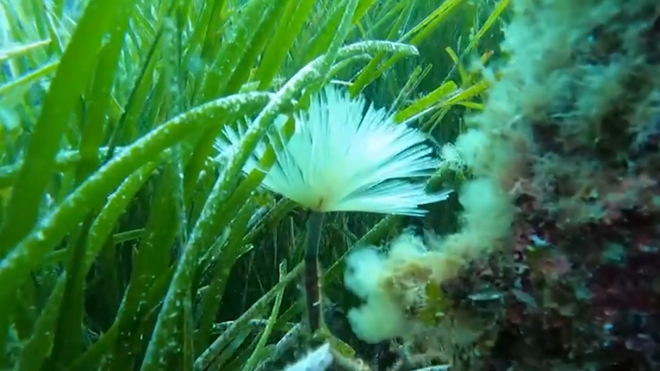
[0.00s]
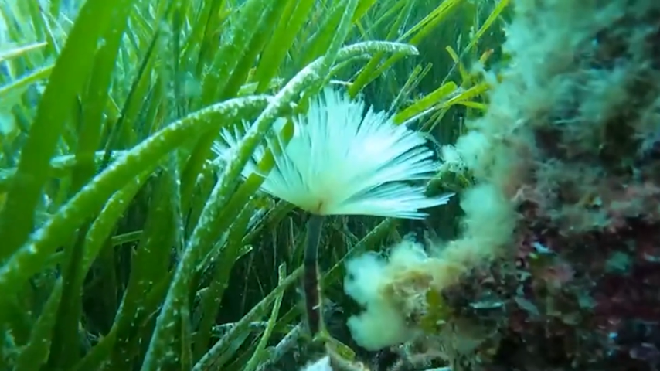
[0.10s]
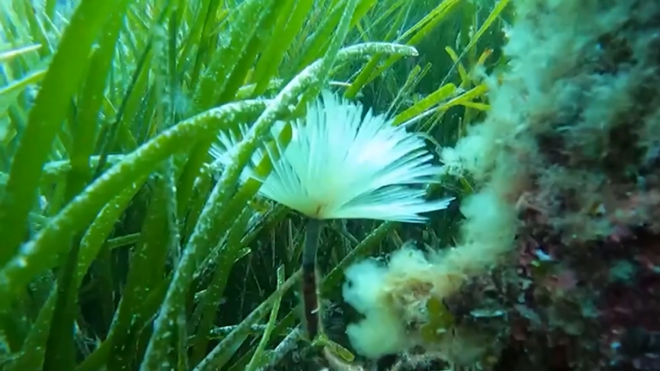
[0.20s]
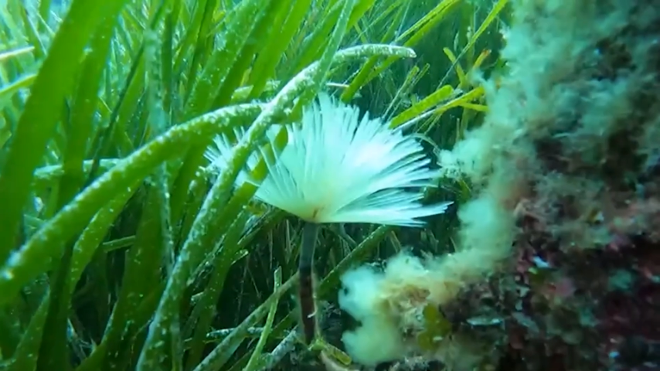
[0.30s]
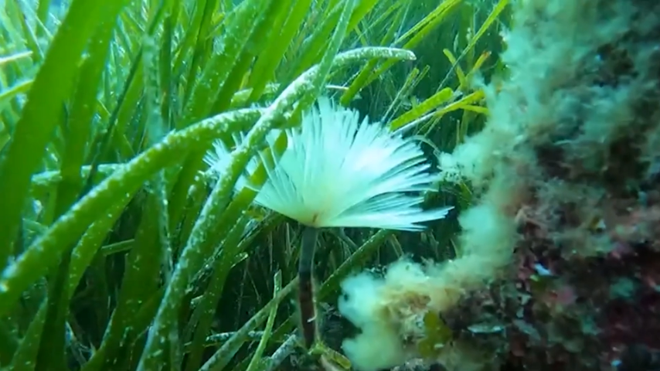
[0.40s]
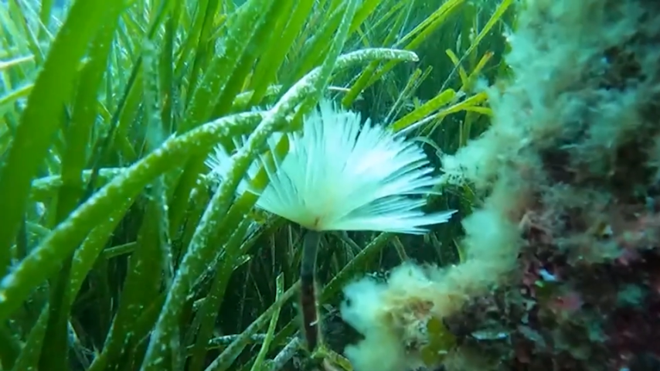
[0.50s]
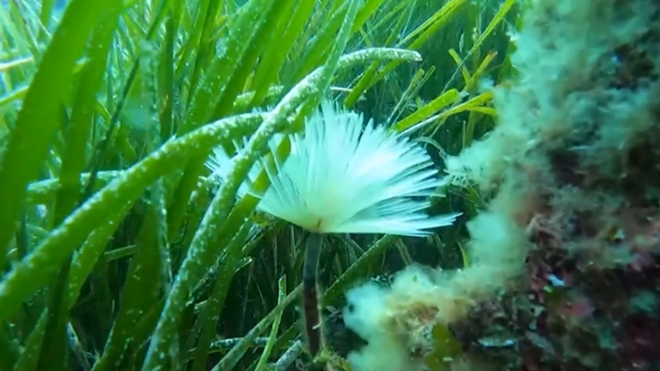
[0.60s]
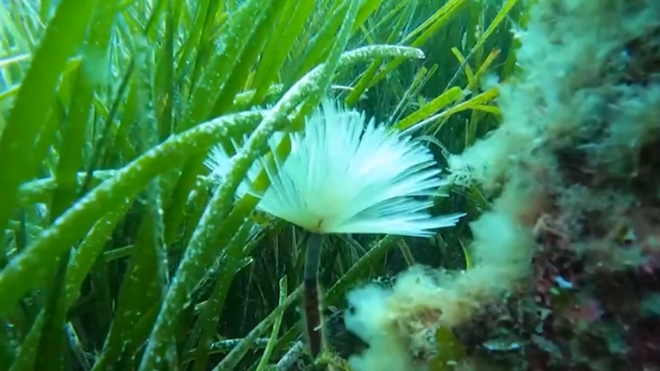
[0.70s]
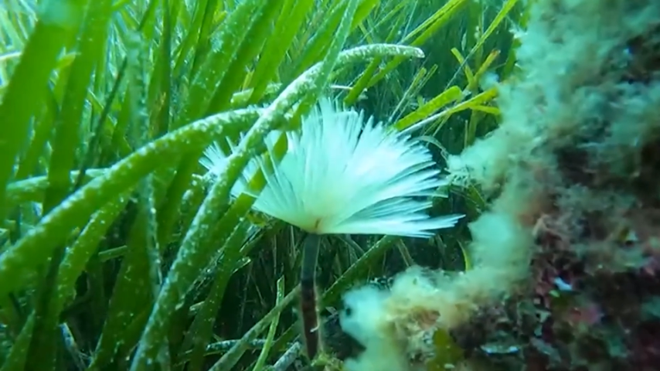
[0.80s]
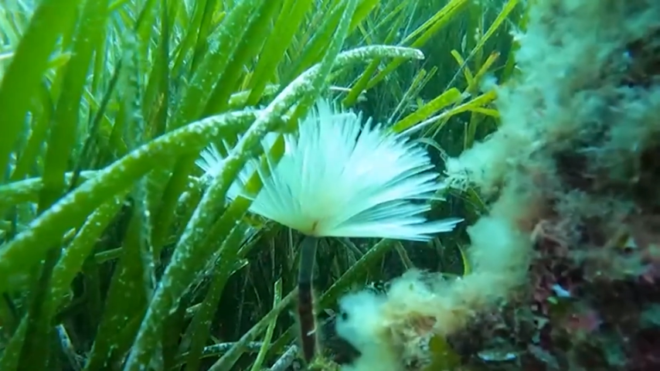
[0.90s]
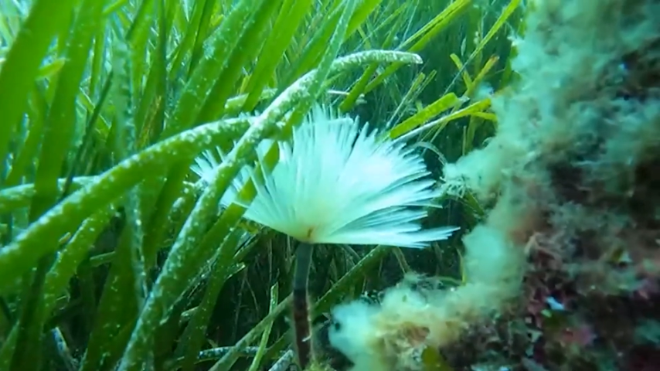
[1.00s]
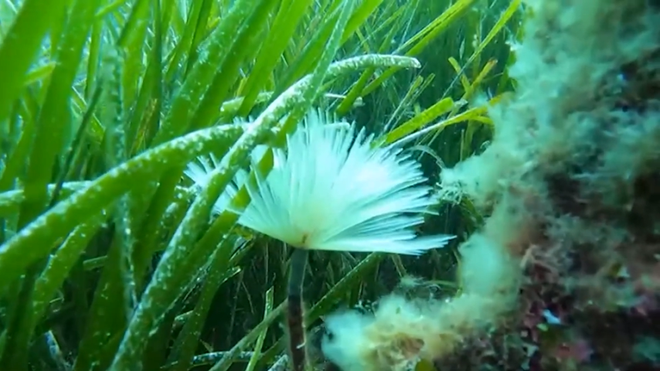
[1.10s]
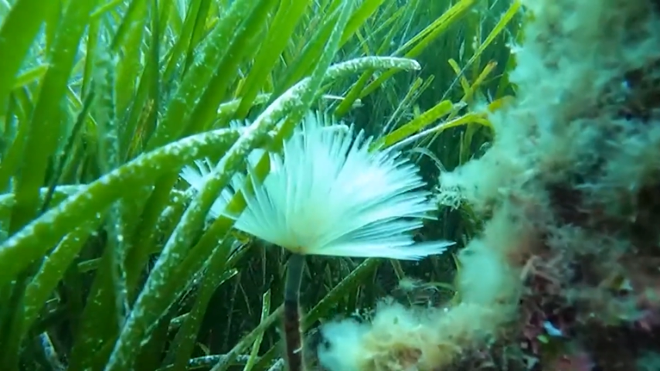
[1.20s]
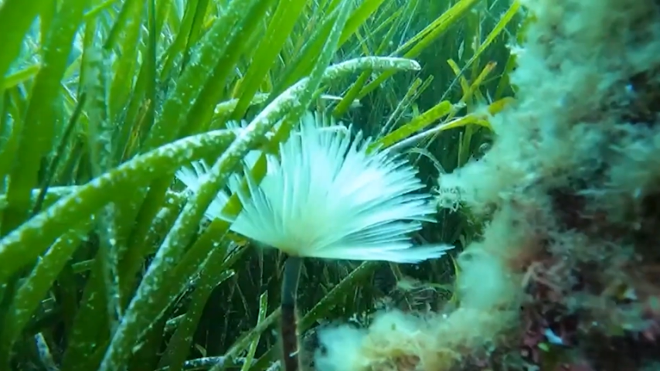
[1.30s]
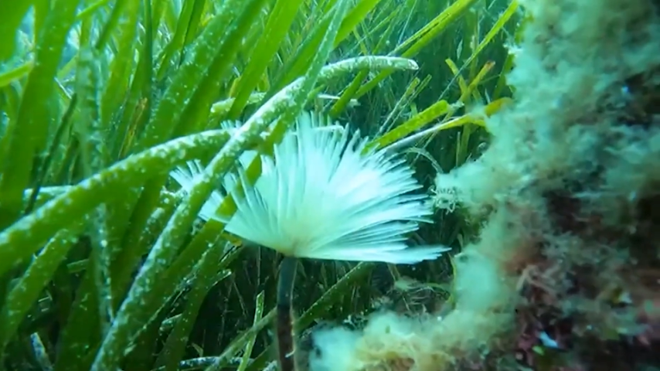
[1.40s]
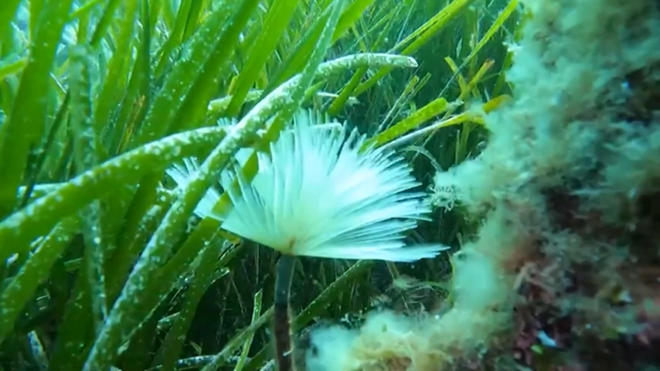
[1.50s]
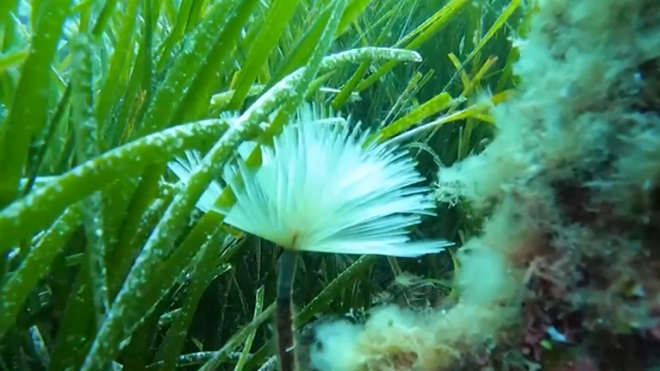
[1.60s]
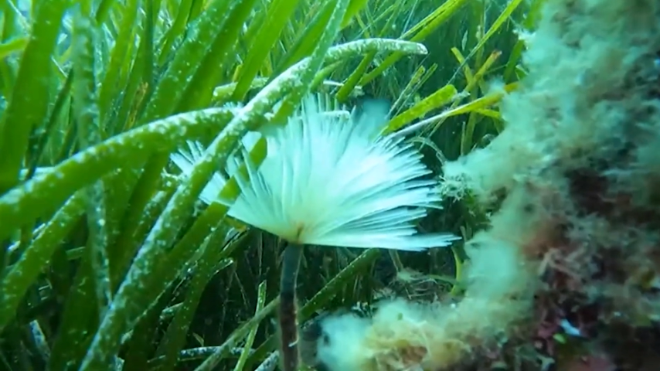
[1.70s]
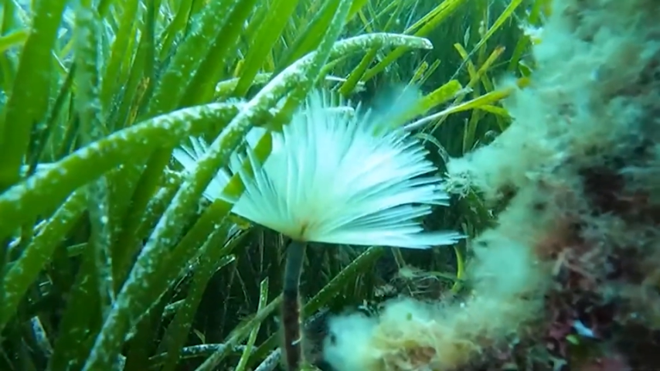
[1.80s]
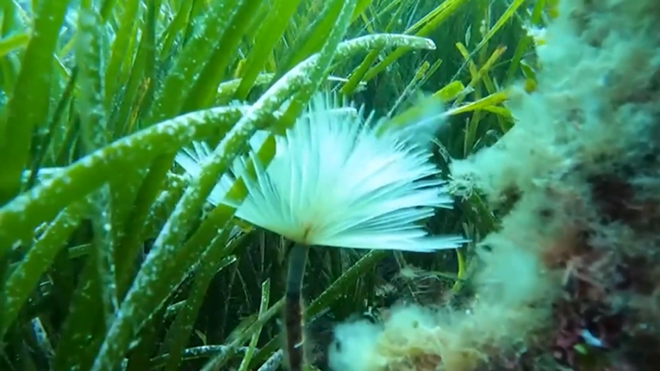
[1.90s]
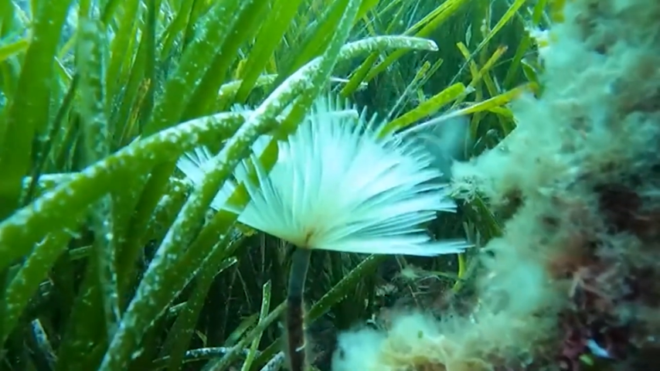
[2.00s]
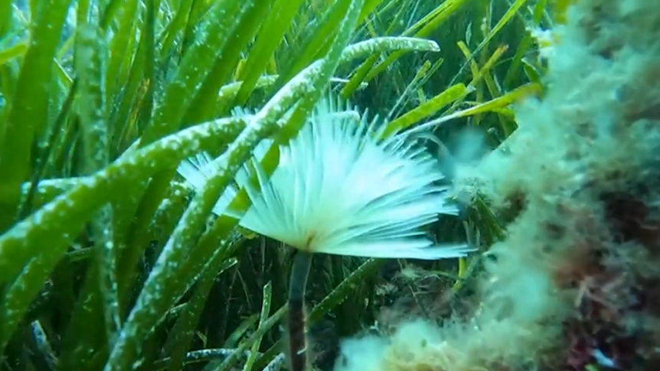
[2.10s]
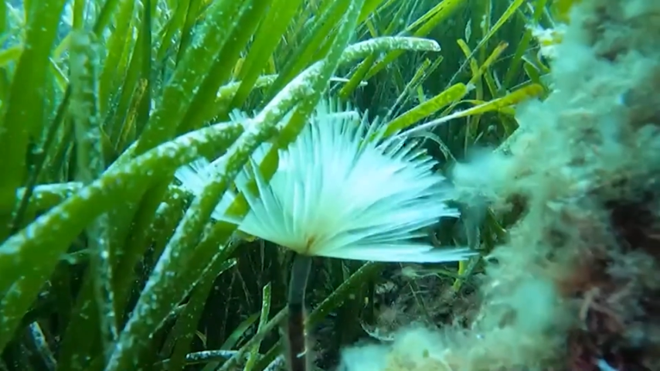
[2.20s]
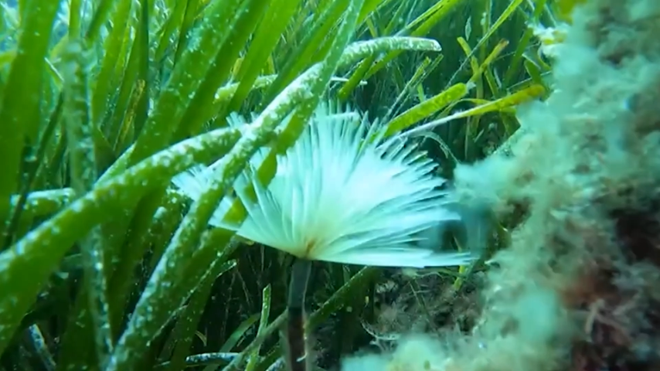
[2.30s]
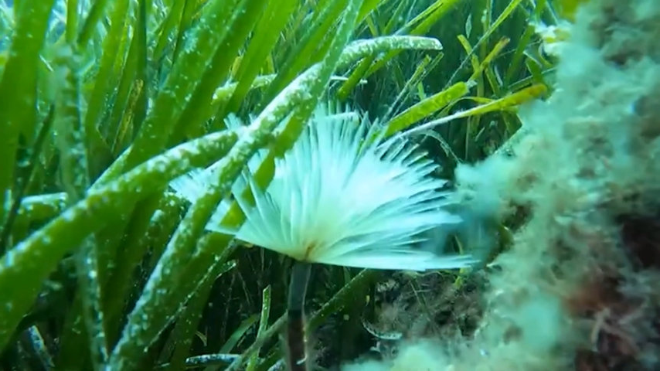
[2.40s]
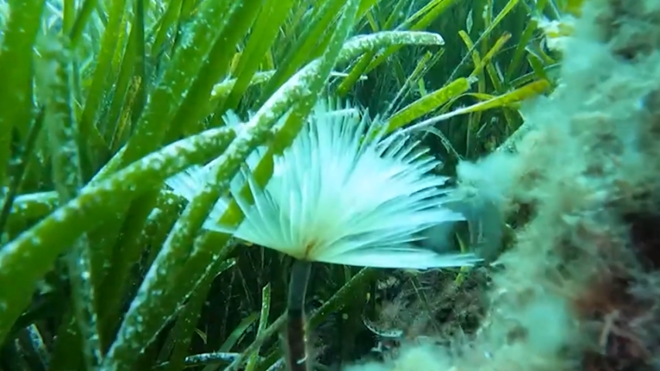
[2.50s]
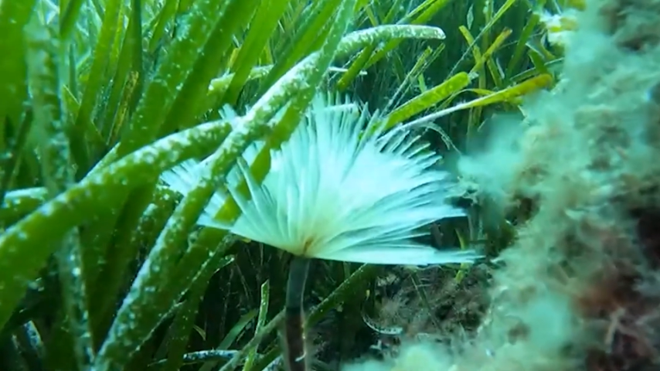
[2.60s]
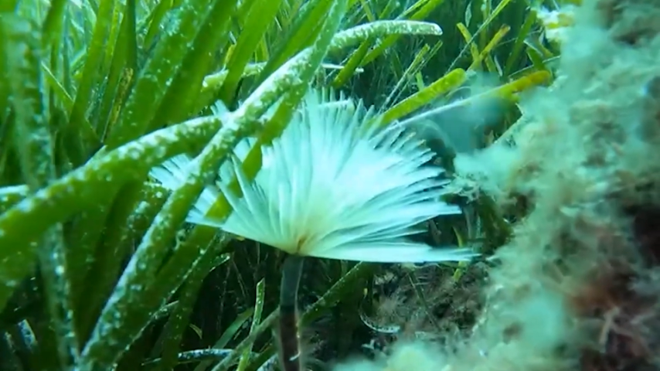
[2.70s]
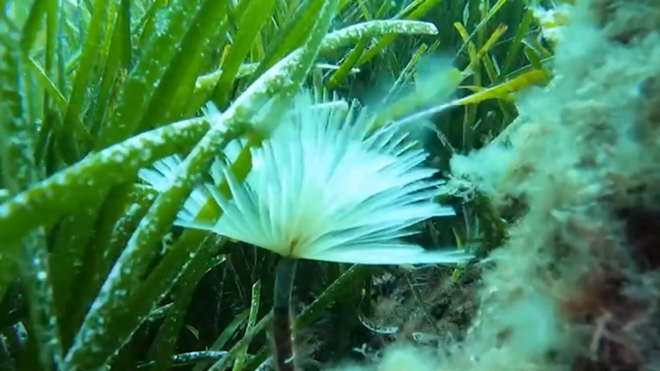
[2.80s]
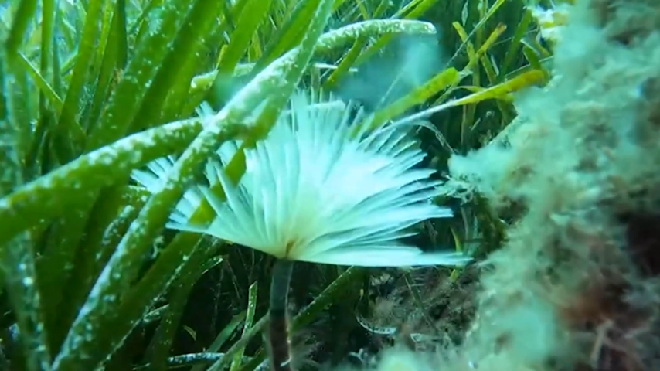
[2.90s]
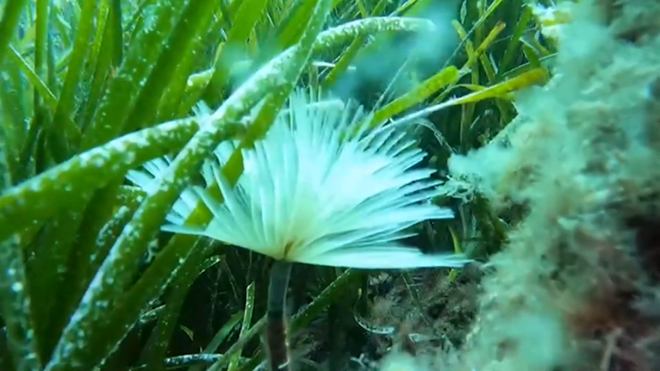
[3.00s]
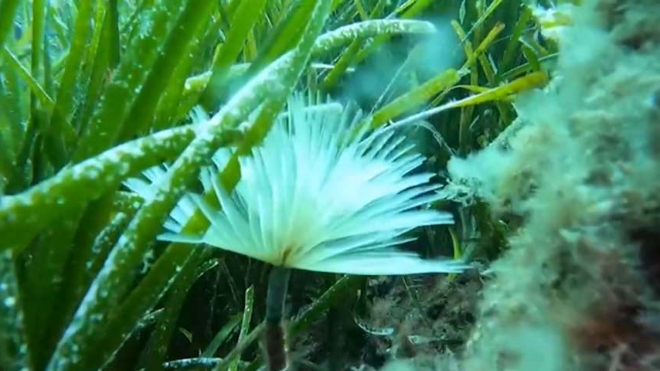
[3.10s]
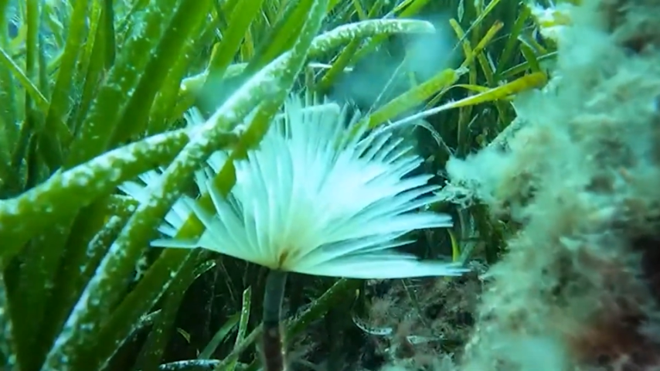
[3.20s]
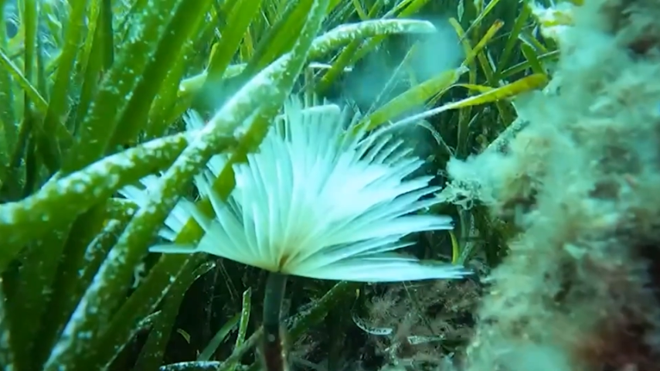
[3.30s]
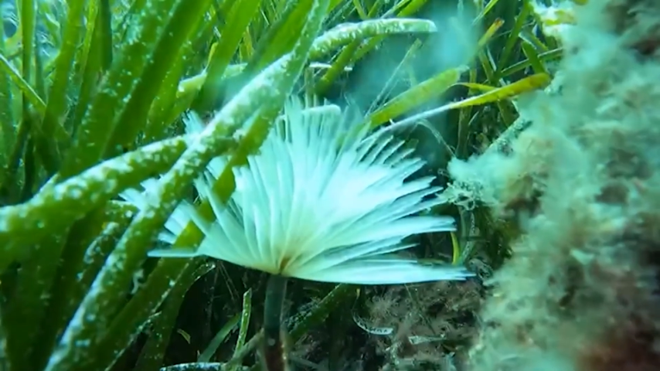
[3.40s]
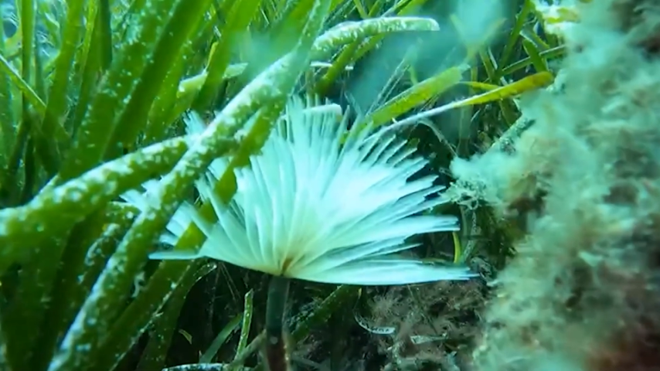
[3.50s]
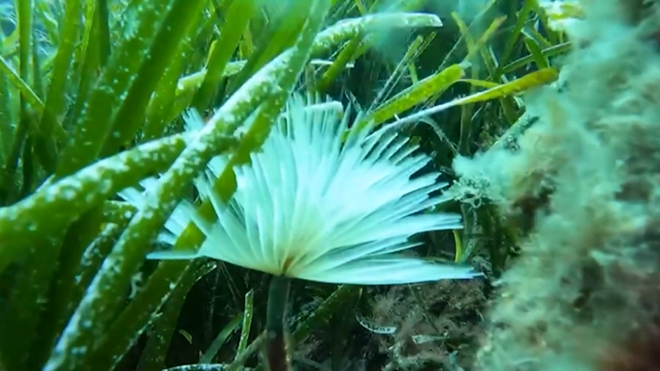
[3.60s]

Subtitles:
[unreadable: no face in view]